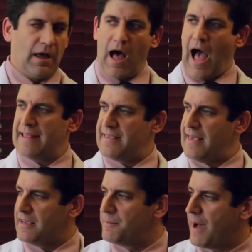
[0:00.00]
I
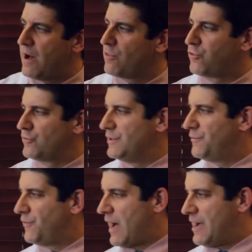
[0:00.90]
take about 3 to
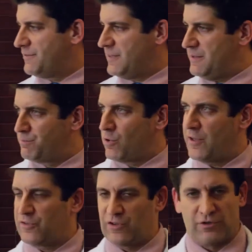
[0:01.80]
5 deep
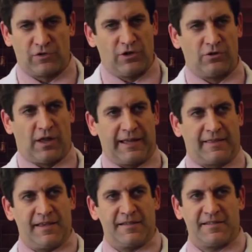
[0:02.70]
breaths in a row like
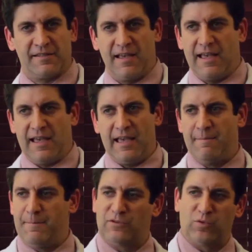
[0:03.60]
this
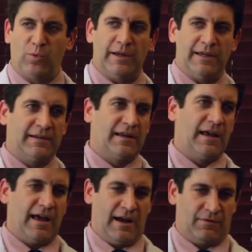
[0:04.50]
in between
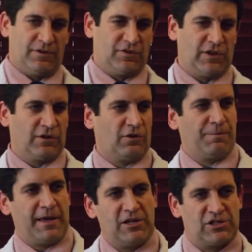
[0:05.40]
every single
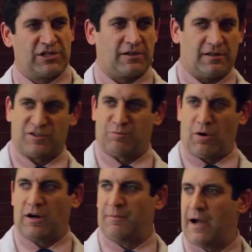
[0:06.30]
patient. It's
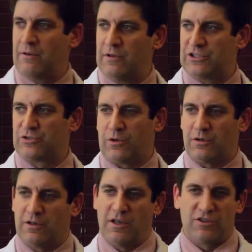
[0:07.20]
part of my ritual.
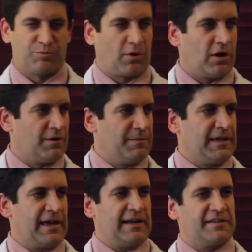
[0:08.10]
It's part of me
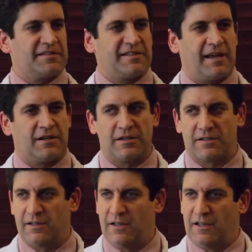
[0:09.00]
getting centered.
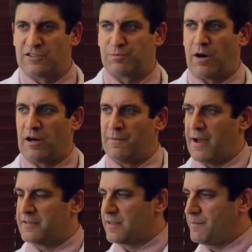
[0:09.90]
It's part
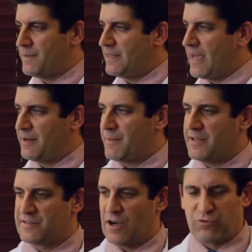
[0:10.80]
of me getting
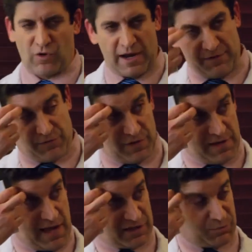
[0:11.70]
myself ready for the
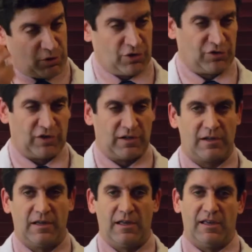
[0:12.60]
next person.
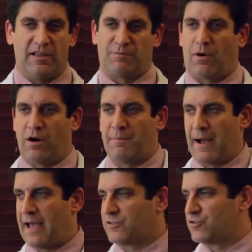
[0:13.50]
It's part of
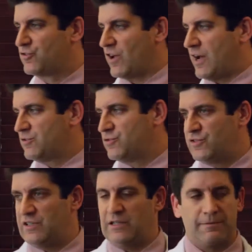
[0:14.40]
my exercise
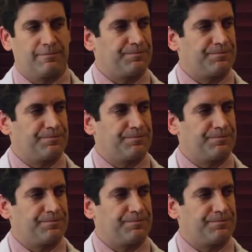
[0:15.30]
routine.